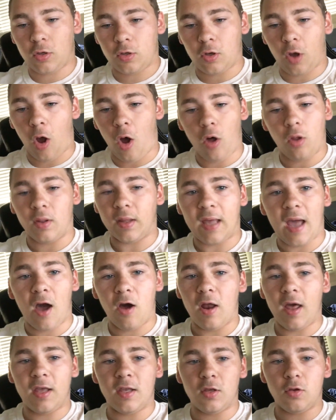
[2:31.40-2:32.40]
calling
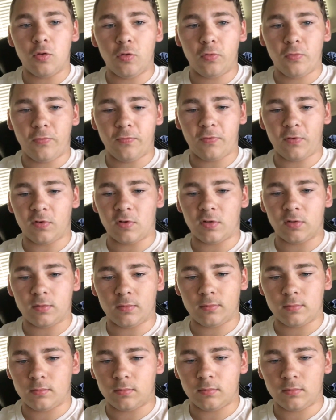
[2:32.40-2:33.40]
out at you for
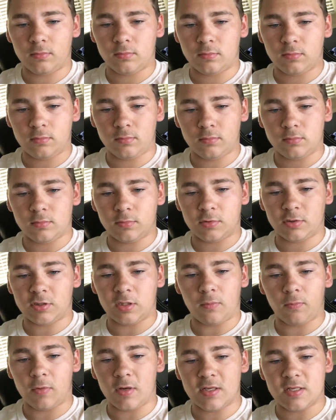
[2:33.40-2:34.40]

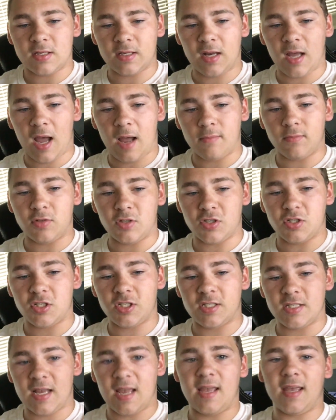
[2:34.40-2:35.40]
some reason, I'm just
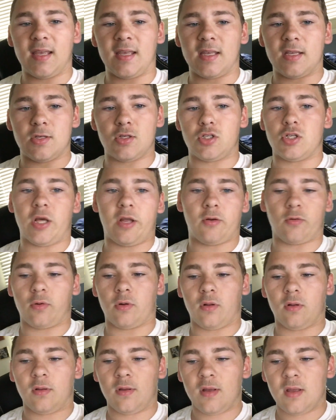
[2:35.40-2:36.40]
saying in
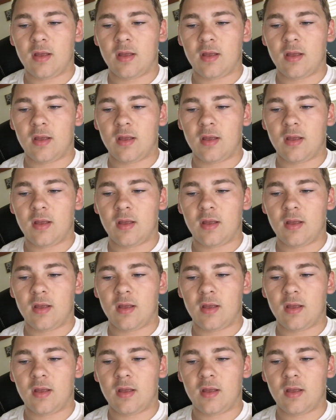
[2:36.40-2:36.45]
general.